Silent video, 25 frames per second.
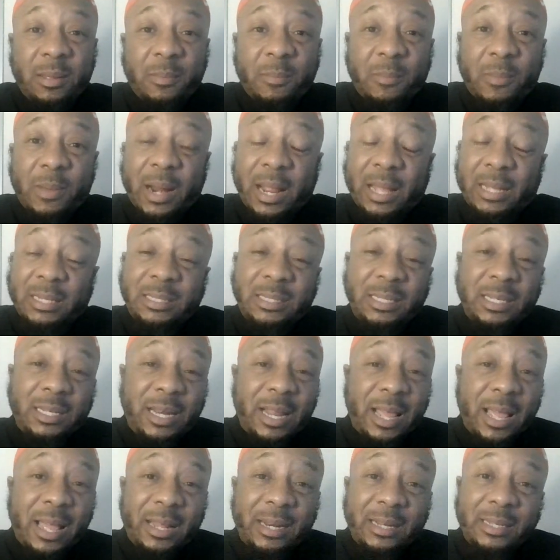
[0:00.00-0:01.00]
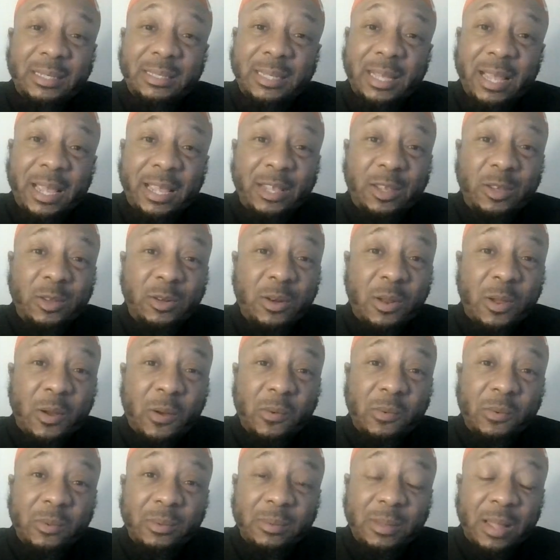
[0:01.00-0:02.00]
But I sit down and say, you
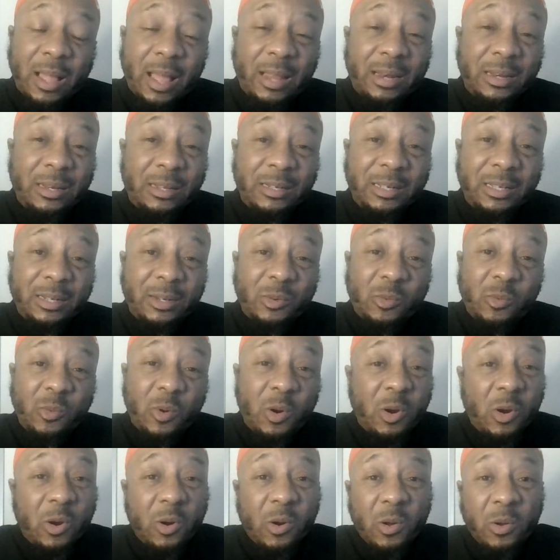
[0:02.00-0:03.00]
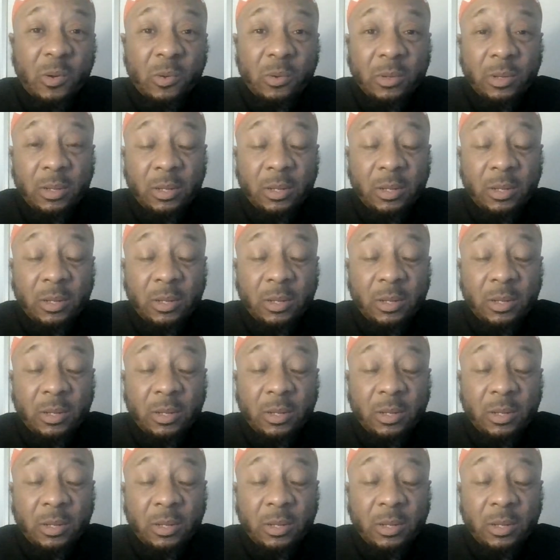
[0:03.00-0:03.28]
know, I look at the world.